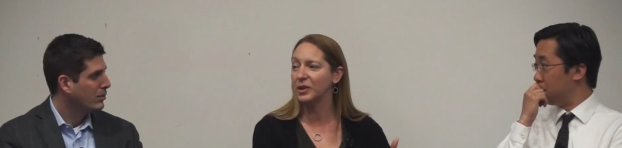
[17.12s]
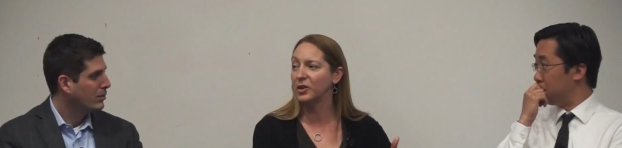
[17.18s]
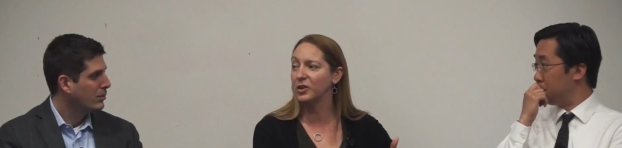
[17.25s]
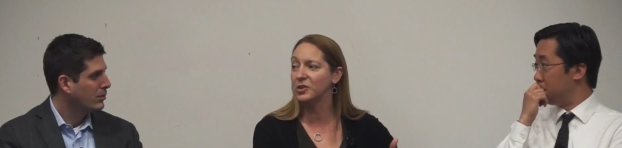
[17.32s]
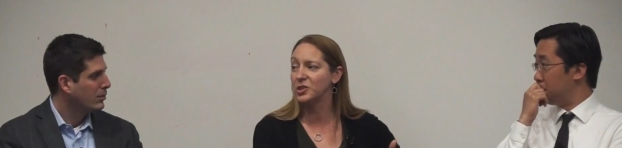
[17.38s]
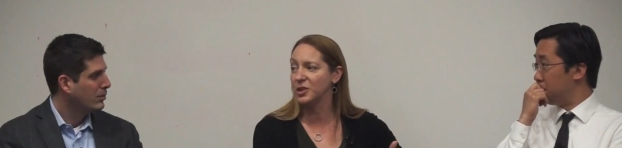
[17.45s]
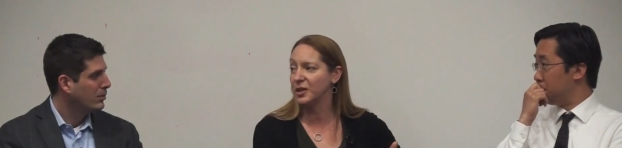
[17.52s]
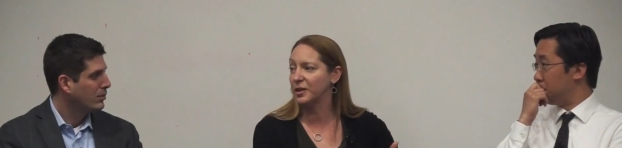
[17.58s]
Speaker 1: a
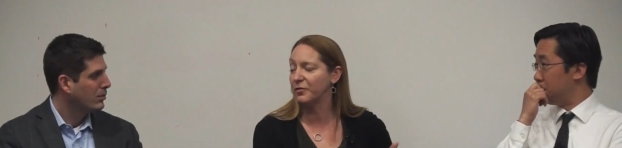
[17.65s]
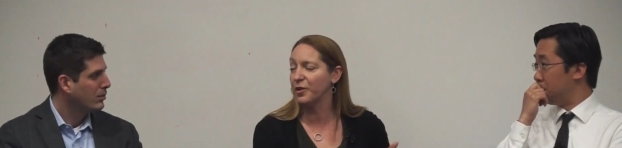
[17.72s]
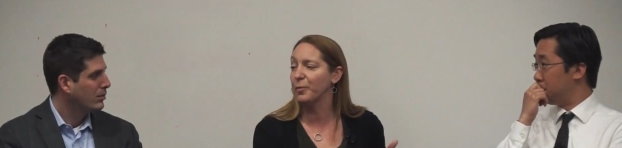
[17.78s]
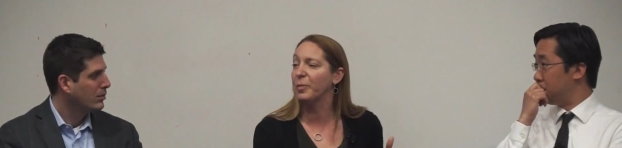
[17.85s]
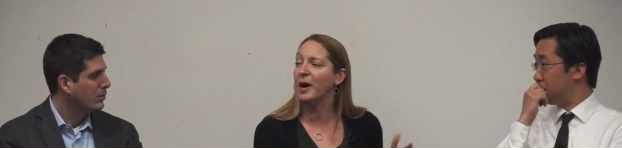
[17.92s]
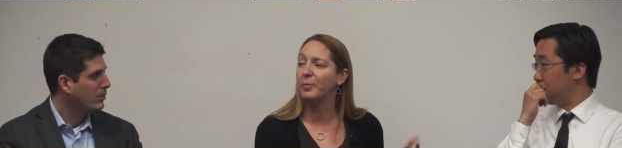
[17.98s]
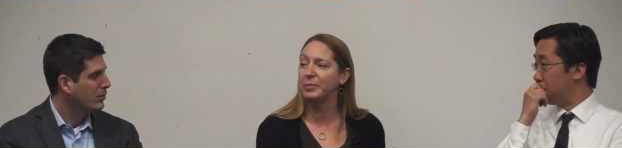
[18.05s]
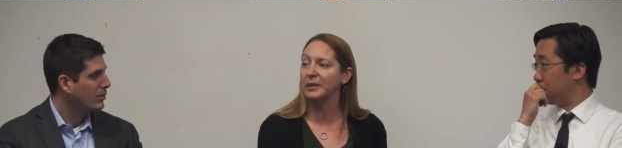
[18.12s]
good chunk of
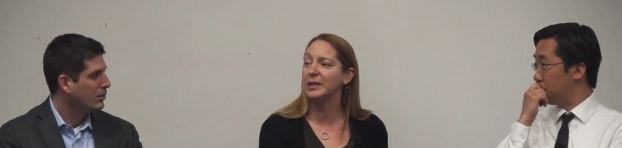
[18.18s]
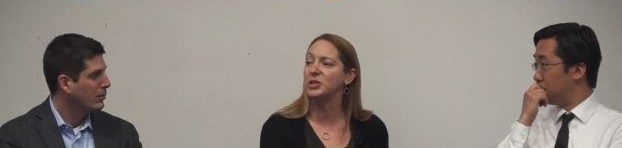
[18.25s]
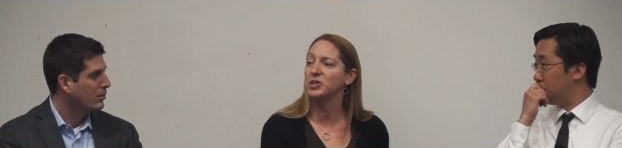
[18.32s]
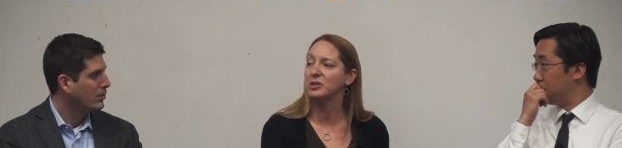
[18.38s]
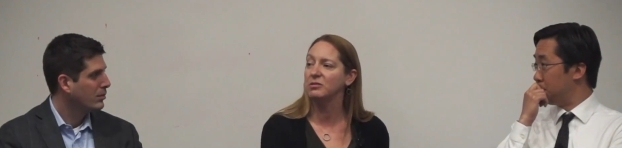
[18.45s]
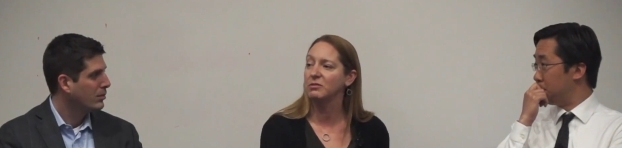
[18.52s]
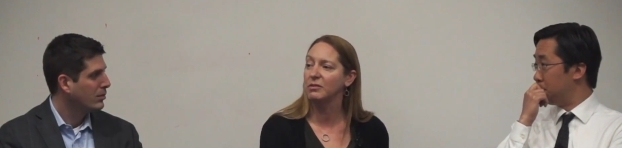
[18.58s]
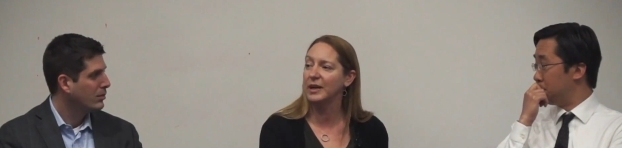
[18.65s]
our
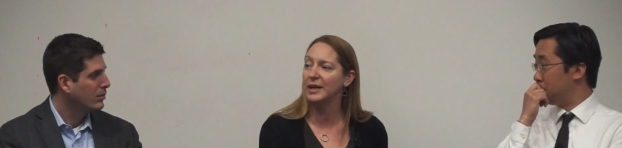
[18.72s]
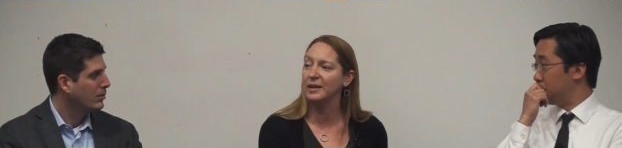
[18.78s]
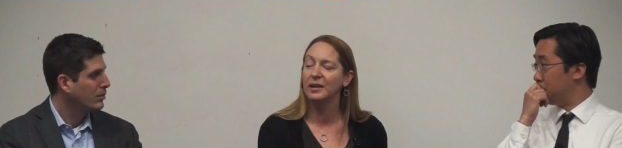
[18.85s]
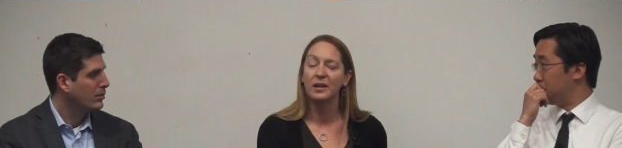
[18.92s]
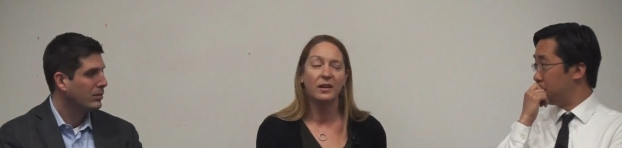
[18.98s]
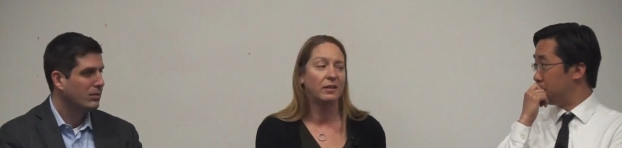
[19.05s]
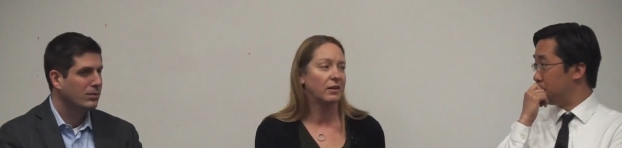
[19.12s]
population, right?